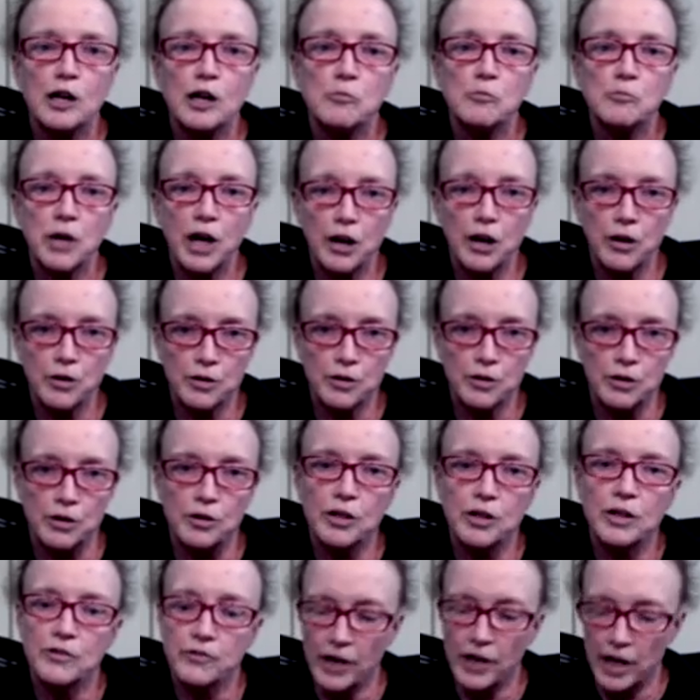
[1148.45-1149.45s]
Partner. You
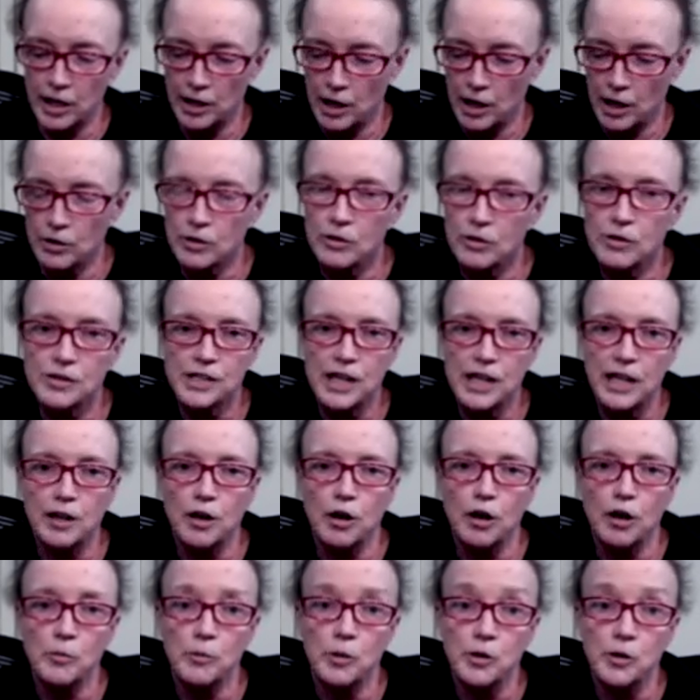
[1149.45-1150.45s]
can find articles on
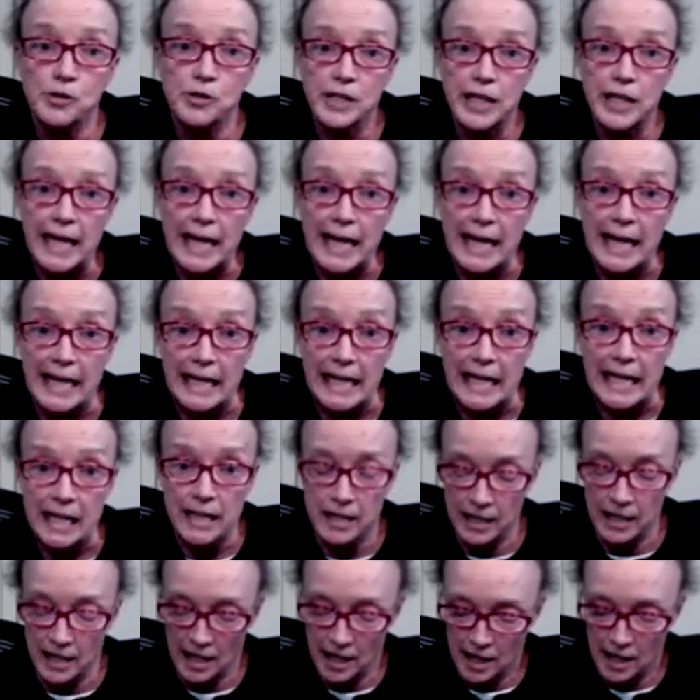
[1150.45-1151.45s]
almost
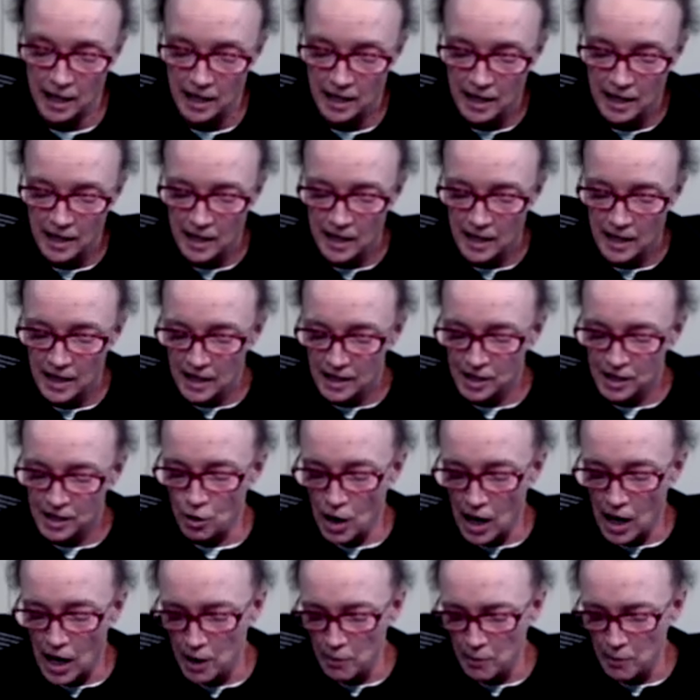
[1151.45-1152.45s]
anything. So
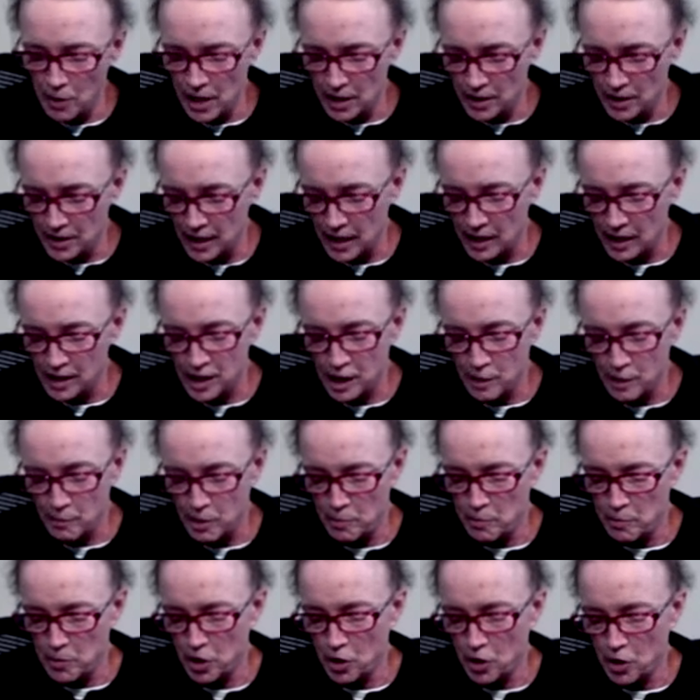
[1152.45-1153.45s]
I want to thank Debbie
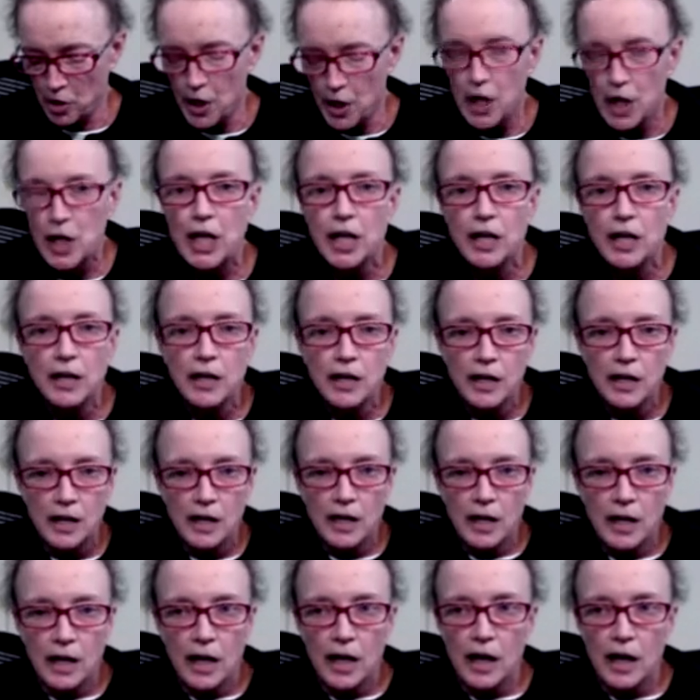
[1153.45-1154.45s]
Burke,
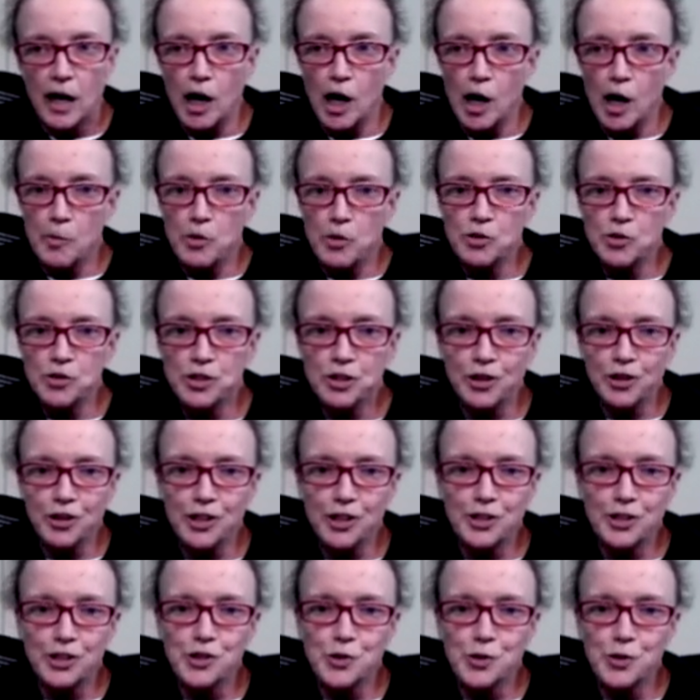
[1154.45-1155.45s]
who's going to
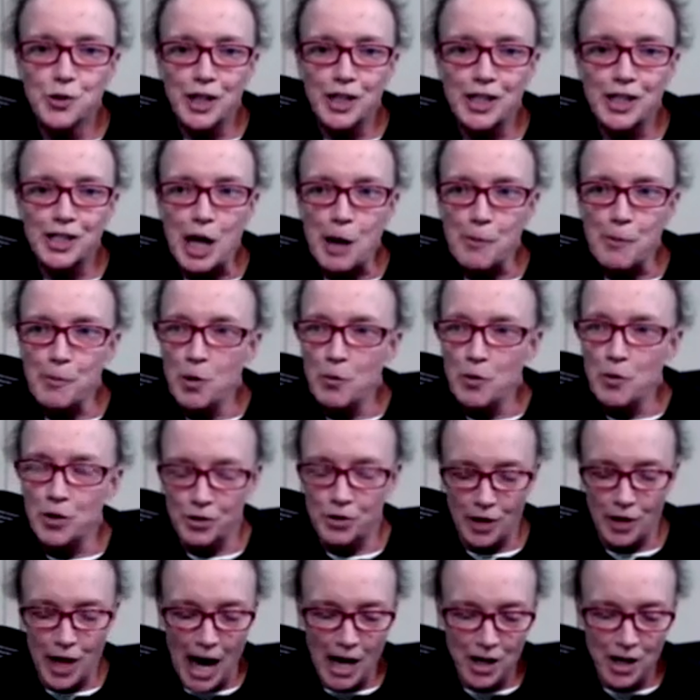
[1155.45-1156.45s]
do the demo with
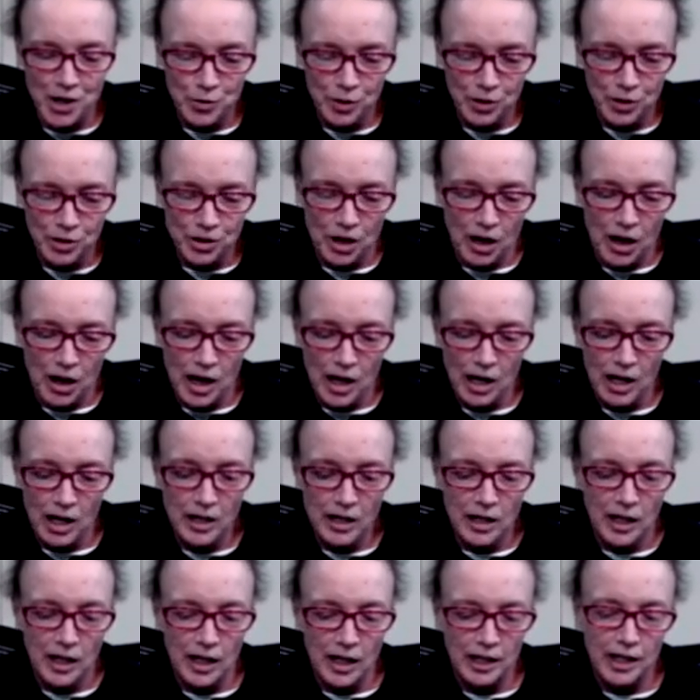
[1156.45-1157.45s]
her actual dog,
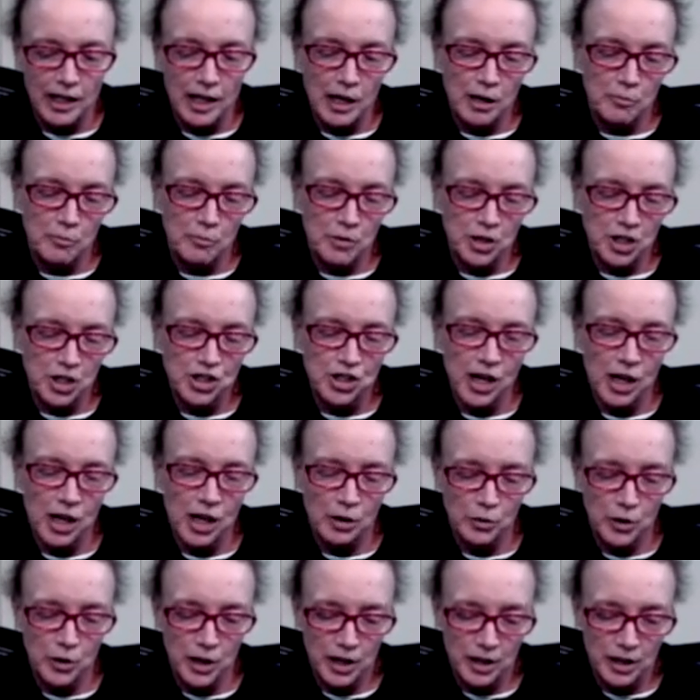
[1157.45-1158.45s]
and then Michelle
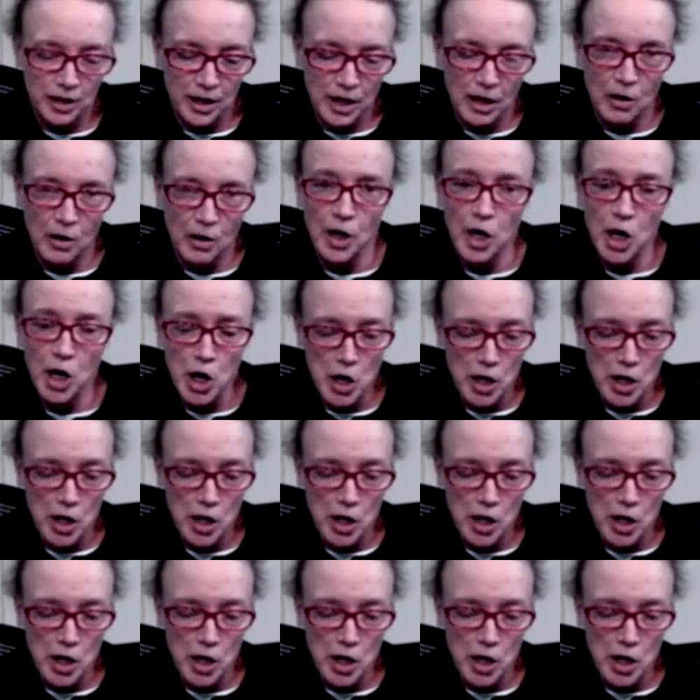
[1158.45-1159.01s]
Ridenour,